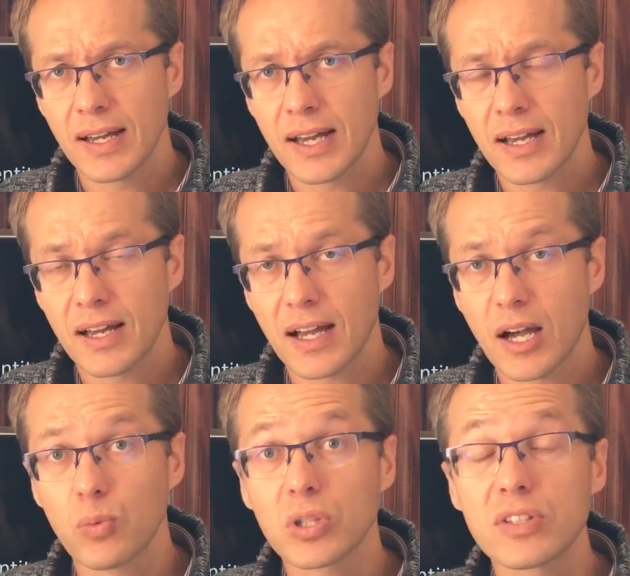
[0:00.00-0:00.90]
Uh, I
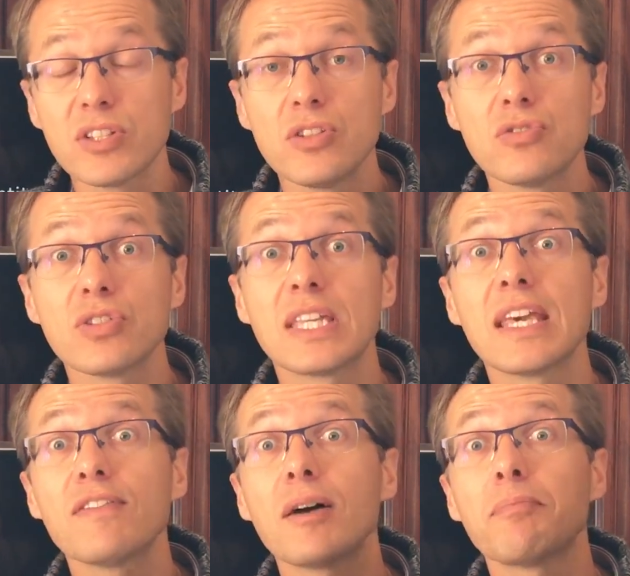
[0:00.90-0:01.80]
will continue to
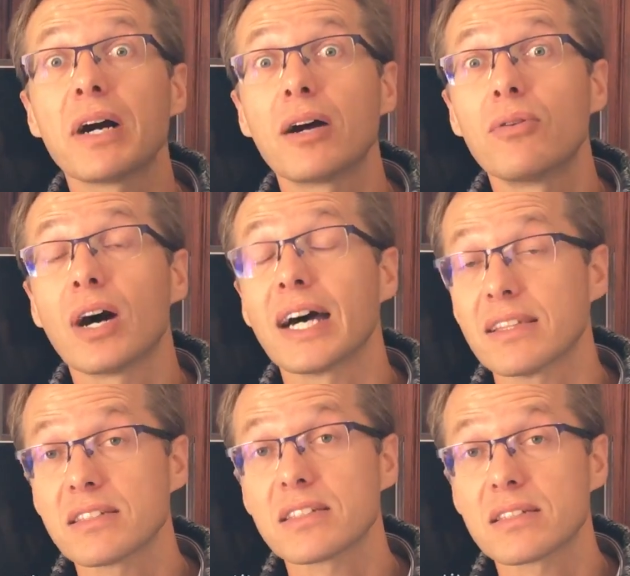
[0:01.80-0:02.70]
give up my
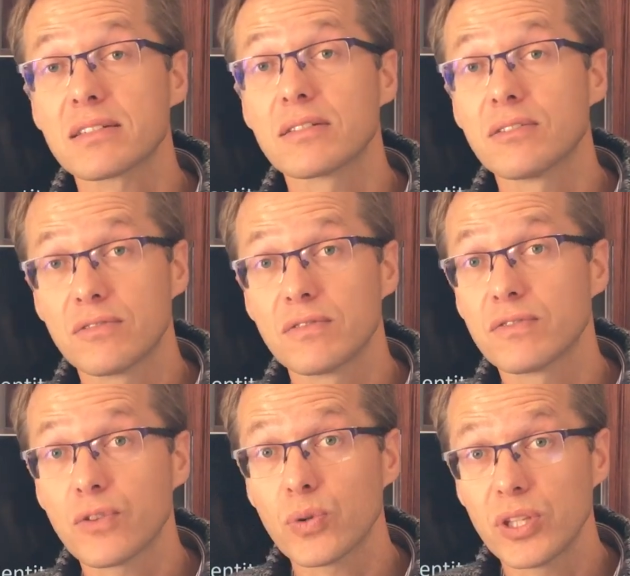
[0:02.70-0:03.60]
rights
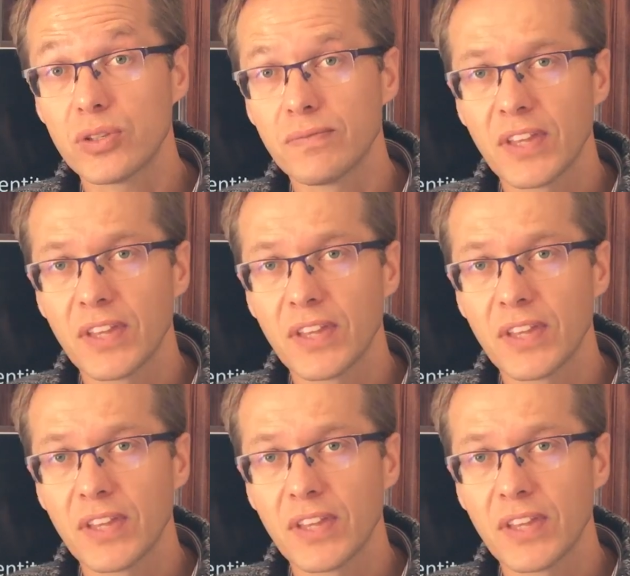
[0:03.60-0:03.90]
for you.